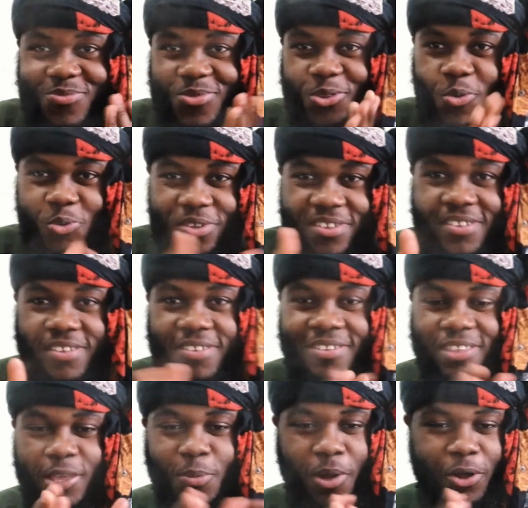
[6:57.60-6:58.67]
When I see
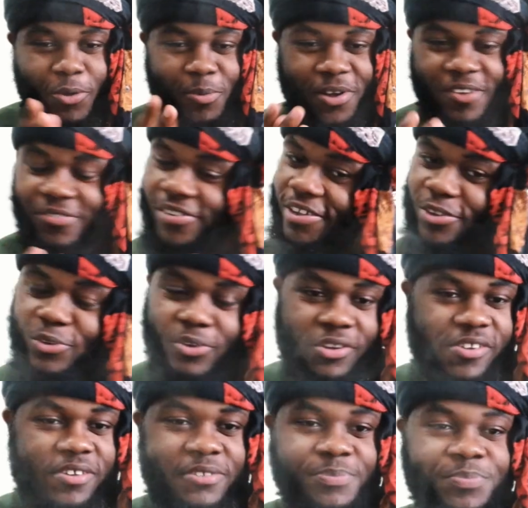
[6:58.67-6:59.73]
steam I come off fire door.
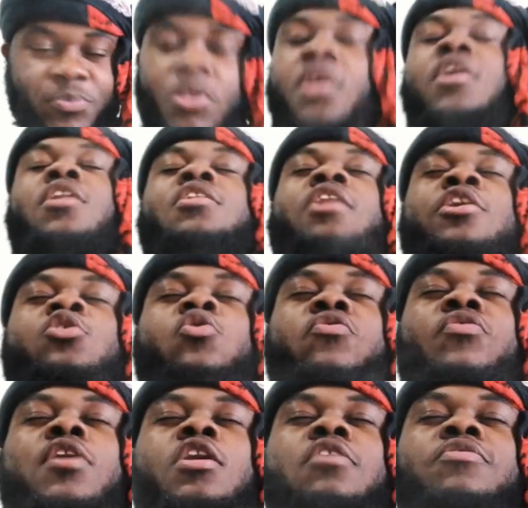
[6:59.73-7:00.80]
Thank you,
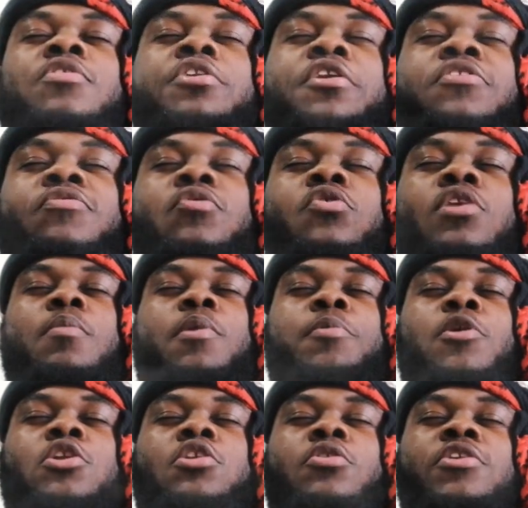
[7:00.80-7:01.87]
Father, for this food
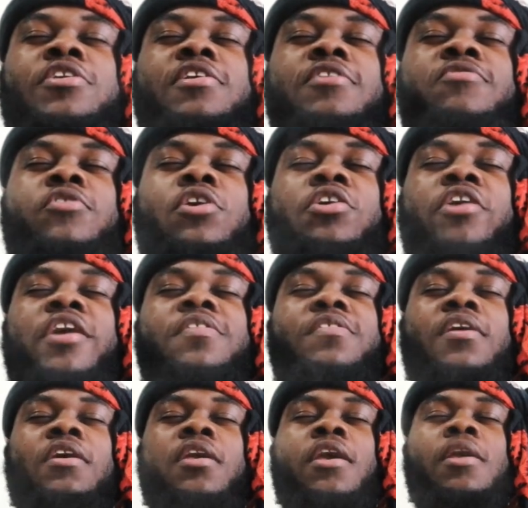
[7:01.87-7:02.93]
about to receive for Christ's
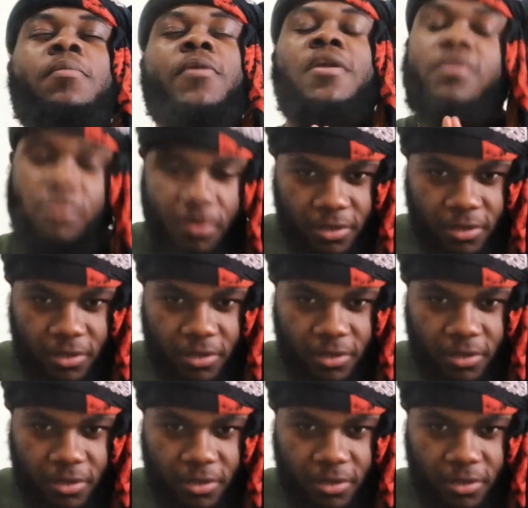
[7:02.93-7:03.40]
sake. Amen.